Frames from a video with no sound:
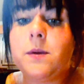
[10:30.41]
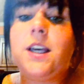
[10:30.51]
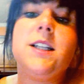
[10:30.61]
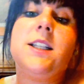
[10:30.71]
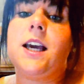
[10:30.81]

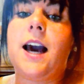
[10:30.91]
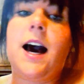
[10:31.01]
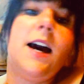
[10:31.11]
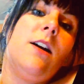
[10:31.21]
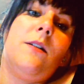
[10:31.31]
Because like
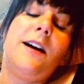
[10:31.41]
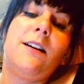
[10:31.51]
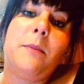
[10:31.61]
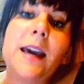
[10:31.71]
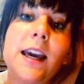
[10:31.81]
I don't
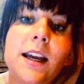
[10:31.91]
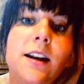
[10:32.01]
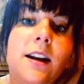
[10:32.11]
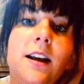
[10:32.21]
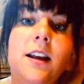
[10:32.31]
have pain.